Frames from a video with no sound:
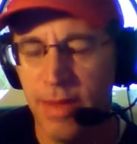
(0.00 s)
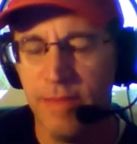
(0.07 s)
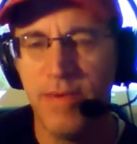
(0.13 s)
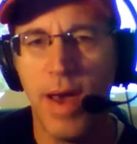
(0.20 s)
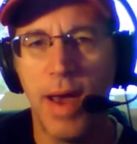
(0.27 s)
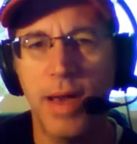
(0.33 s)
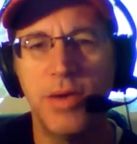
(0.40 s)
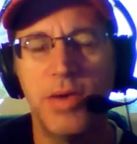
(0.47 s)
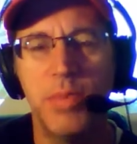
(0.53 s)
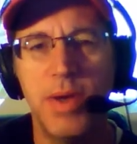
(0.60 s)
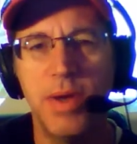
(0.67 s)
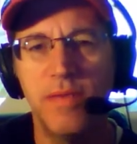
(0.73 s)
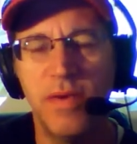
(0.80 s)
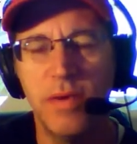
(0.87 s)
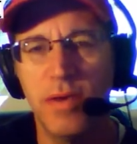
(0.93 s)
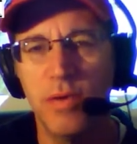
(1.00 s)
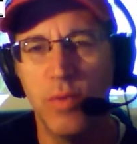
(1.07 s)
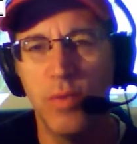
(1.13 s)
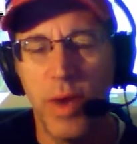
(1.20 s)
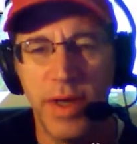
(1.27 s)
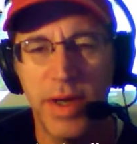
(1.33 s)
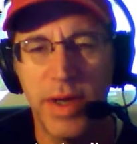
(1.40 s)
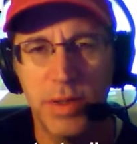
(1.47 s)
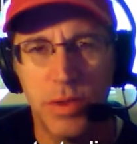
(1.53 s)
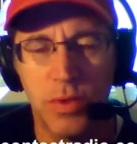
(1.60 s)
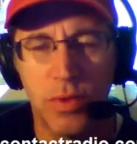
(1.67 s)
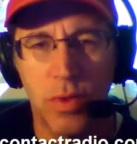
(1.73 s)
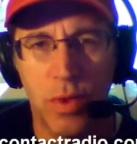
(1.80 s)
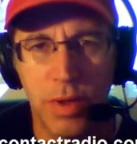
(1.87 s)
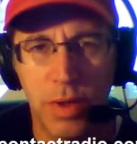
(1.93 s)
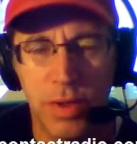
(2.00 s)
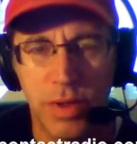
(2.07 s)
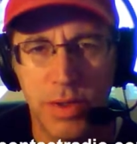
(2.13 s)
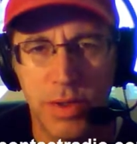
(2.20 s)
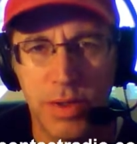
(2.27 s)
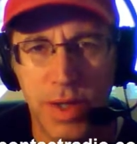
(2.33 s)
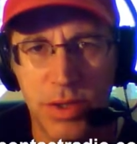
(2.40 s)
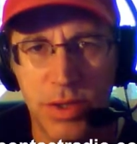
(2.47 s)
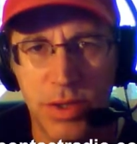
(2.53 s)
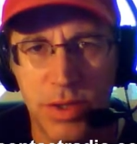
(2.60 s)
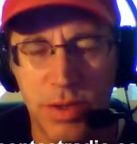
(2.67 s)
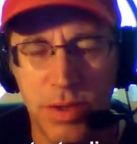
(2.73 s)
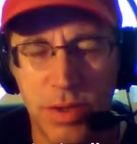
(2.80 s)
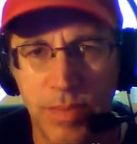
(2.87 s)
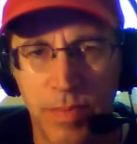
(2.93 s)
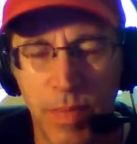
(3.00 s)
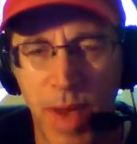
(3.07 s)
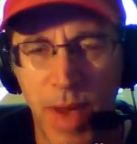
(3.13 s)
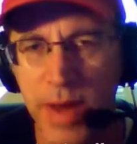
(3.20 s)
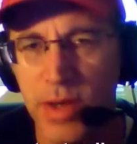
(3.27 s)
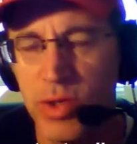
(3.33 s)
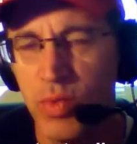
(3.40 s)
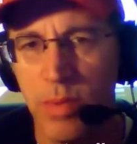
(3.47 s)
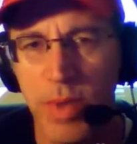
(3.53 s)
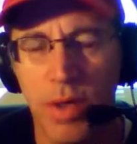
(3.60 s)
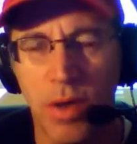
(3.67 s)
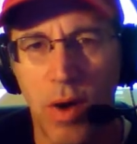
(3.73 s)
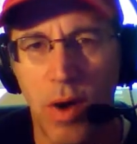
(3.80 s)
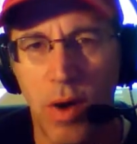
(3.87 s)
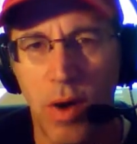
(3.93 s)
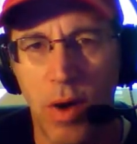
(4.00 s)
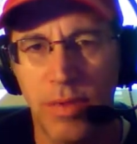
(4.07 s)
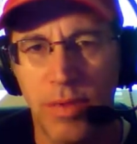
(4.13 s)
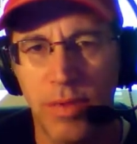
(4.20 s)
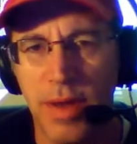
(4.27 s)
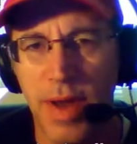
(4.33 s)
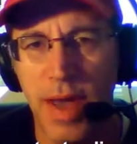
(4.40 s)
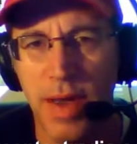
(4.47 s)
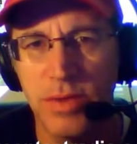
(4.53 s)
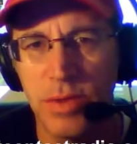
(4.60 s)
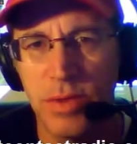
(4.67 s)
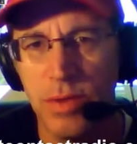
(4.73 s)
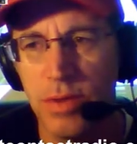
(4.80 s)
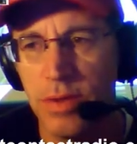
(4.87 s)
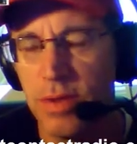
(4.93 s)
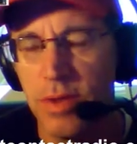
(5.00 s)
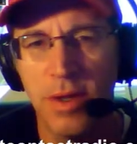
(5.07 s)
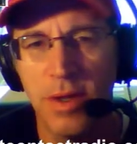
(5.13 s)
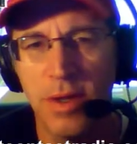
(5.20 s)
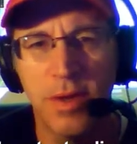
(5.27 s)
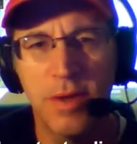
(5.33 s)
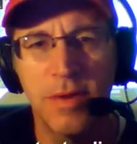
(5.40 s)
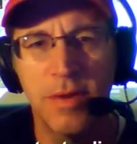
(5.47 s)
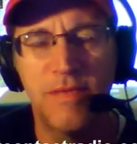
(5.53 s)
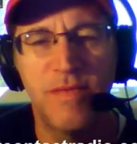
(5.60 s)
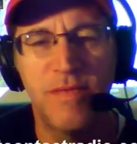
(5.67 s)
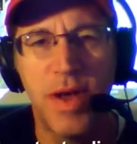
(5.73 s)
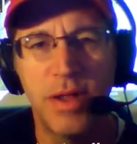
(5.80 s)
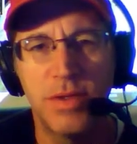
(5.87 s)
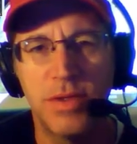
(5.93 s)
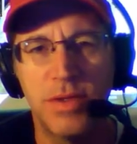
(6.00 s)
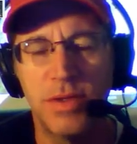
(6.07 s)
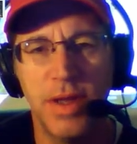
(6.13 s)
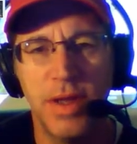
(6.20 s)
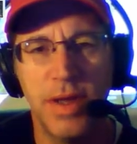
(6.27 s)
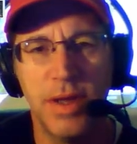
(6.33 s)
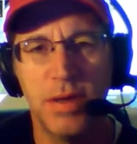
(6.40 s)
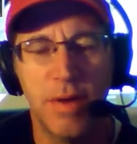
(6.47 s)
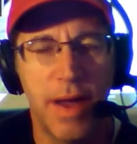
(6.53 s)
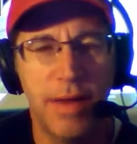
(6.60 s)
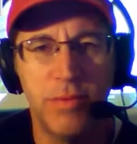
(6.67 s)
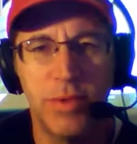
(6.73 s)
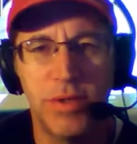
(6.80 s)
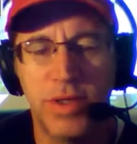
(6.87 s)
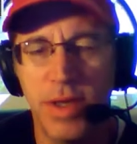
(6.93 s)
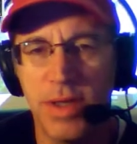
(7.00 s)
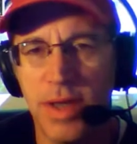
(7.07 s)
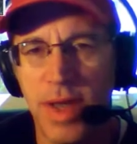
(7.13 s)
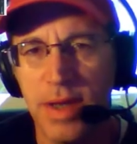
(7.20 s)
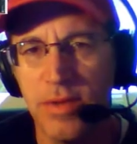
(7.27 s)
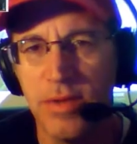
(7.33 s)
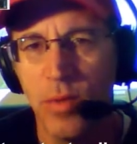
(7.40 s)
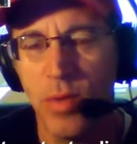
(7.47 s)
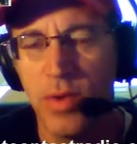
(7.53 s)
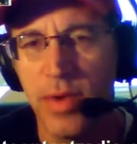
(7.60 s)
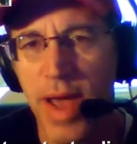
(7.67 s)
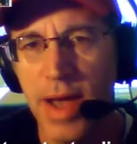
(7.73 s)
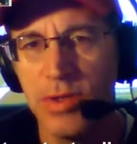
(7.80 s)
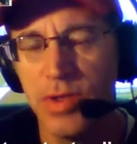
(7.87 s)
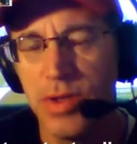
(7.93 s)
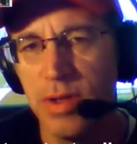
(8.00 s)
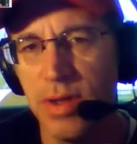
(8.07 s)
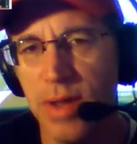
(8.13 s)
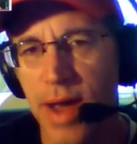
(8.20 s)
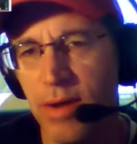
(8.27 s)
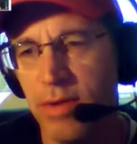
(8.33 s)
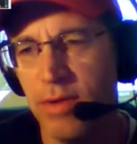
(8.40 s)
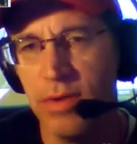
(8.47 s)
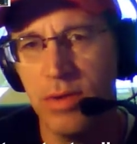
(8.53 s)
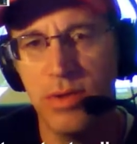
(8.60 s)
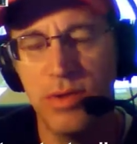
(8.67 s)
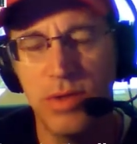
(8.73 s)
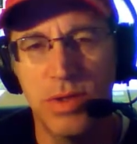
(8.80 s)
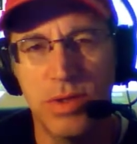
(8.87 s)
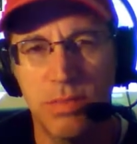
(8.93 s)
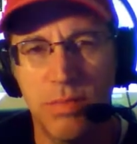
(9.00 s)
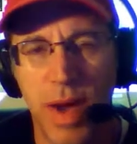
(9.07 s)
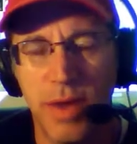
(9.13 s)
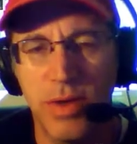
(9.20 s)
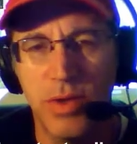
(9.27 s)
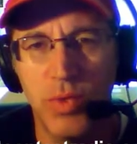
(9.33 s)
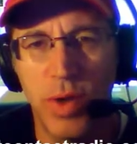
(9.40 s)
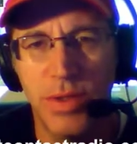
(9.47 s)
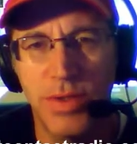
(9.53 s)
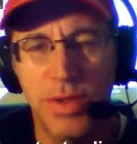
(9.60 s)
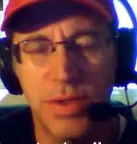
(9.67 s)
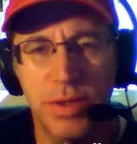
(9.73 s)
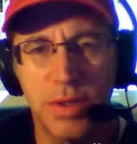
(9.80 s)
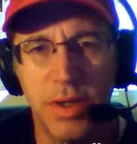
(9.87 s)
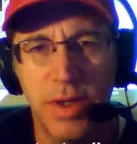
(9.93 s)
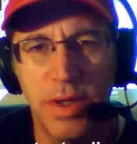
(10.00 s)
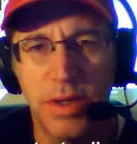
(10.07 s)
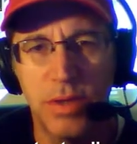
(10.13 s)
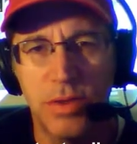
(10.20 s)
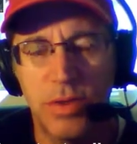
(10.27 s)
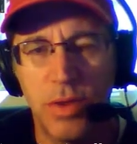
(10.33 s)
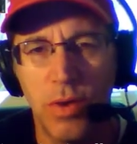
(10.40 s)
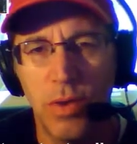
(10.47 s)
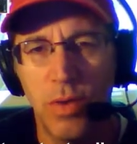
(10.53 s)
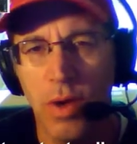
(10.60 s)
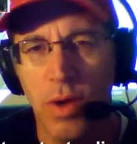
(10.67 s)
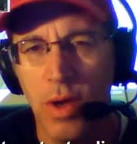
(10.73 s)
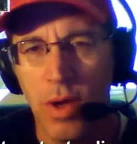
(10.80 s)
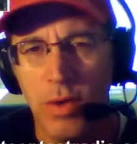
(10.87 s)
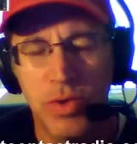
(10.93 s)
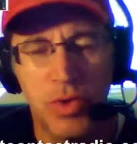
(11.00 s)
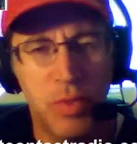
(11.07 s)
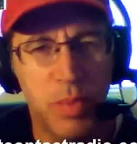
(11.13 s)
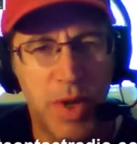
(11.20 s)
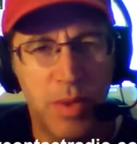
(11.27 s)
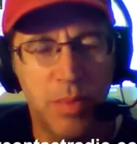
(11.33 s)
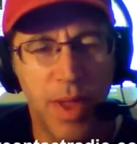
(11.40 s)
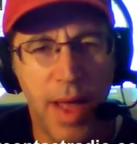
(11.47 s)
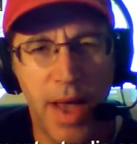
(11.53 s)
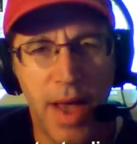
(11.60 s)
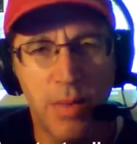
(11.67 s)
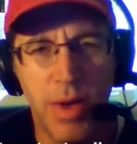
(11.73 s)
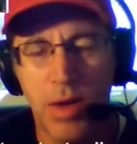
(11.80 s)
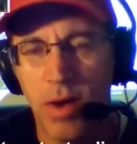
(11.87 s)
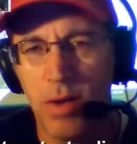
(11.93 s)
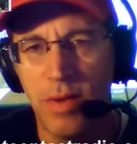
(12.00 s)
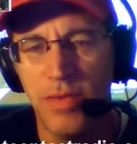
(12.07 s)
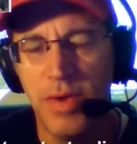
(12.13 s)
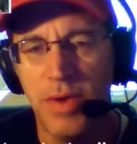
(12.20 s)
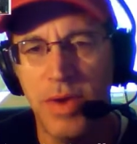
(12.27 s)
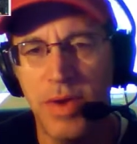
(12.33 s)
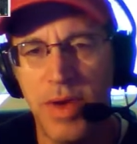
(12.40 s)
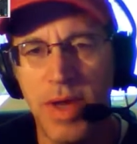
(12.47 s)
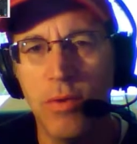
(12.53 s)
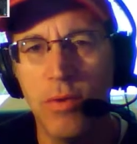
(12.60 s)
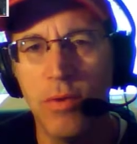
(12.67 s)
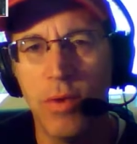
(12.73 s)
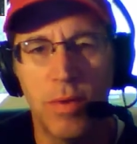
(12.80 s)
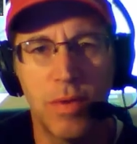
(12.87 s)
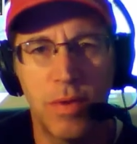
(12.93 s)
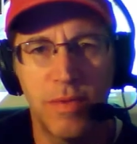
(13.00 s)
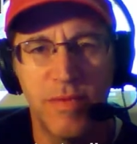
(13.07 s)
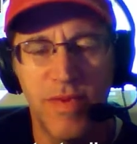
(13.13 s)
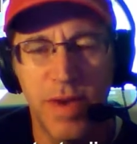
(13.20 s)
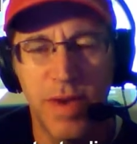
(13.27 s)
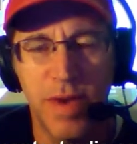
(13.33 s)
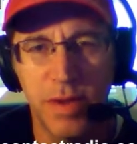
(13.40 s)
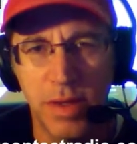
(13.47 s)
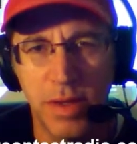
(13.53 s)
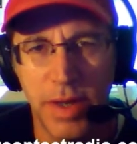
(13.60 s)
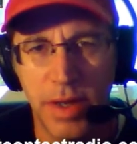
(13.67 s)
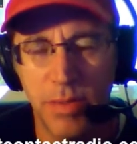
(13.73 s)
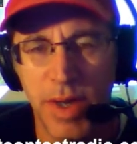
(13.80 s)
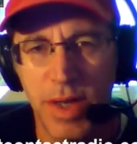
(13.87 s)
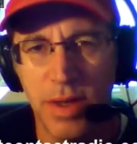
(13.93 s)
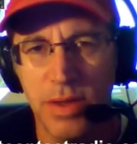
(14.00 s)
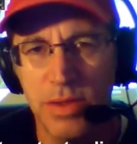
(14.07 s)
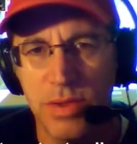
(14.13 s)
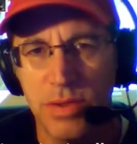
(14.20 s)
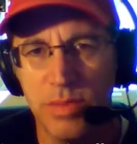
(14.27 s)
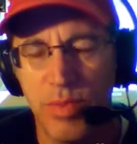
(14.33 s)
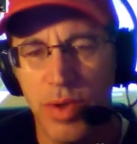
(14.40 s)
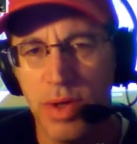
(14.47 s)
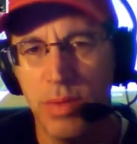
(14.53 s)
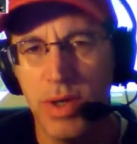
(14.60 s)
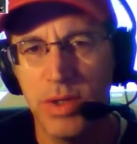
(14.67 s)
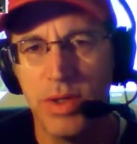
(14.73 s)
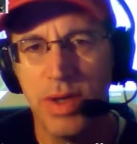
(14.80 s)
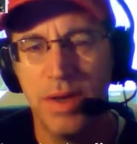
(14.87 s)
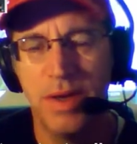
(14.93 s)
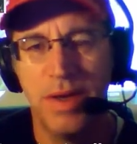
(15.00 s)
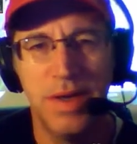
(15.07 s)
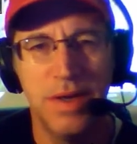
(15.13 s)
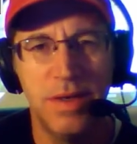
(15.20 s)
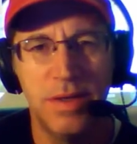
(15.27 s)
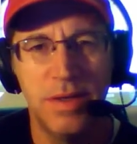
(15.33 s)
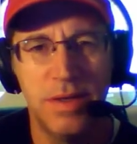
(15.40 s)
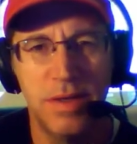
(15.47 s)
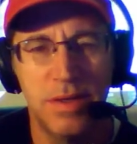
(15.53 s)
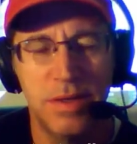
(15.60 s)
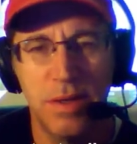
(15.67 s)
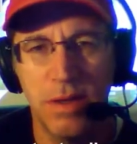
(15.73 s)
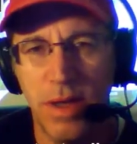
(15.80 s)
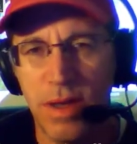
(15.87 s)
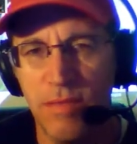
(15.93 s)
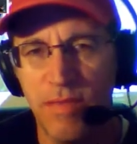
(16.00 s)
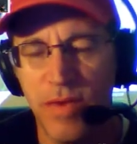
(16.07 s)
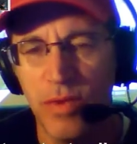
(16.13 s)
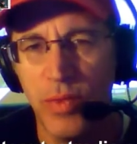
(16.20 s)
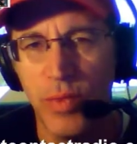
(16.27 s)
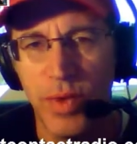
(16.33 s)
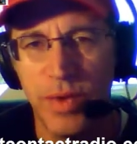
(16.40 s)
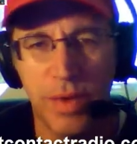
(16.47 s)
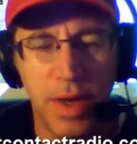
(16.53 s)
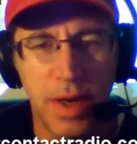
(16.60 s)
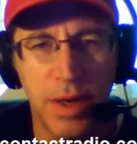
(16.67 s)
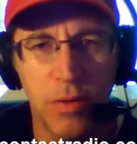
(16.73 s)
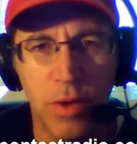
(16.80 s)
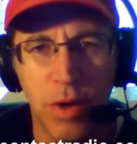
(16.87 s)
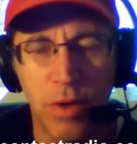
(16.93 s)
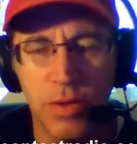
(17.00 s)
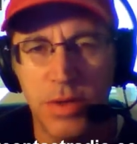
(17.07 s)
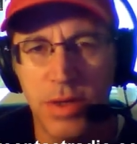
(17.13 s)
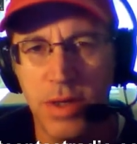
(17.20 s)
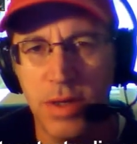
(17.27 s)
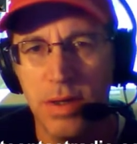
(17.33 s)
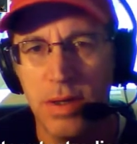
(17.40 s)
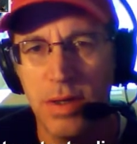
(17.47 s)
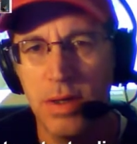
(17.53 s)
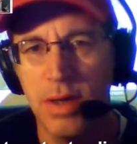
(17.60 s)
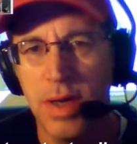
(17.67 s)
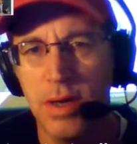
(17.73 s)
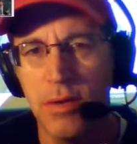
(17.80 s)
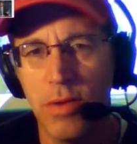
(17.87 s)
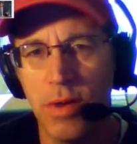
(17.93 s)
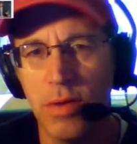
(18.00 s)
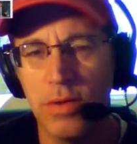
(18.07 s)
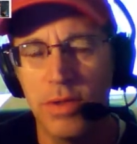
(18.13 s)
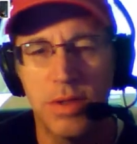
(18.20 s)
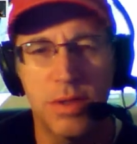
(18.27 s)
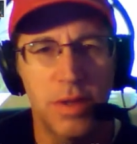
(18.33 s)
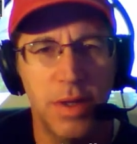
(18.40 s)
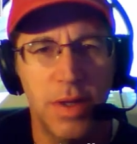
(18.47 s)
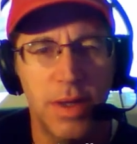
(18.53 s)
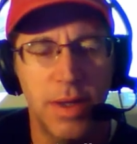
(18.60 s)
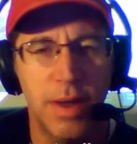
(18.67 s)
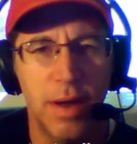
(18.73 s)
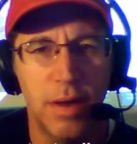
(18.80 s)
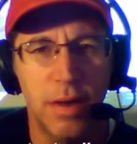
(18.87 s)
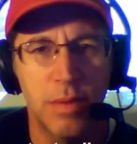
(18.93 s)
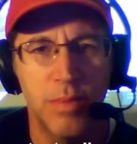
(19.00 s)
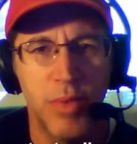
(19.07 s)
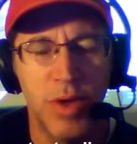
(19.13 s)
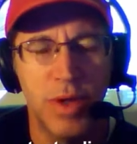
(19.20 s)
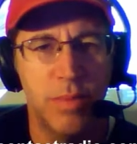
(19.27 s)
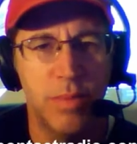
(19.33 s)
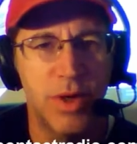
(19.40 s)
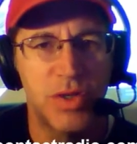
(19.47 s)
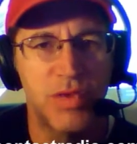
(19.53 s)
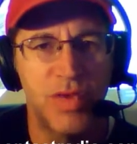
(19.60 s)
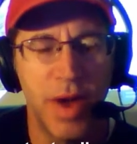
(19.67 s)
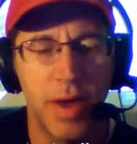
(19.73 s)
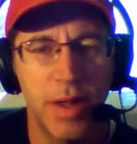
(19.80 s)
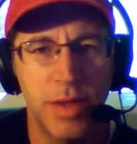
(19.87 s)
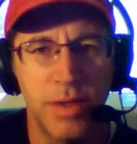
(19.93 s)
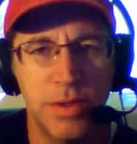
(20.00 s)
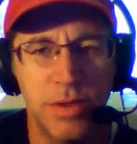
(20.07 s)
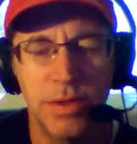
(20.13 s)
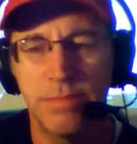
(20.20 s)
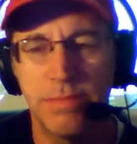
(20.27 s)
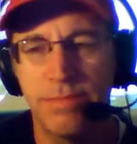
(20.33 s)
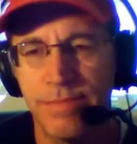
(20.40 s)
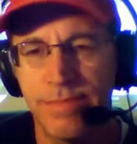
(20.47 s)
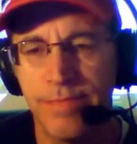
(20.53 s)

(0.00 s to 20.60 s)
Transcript: They've gotten to be a very racist organization. It might as well be called the National Felons League, or I would say take the word national out and you can just might as well, since the league is so many black men, call it the Negro Felon League, because pretty much that it is. It's a league filled with Negroes, and the Negroes in the league are pretty much felons,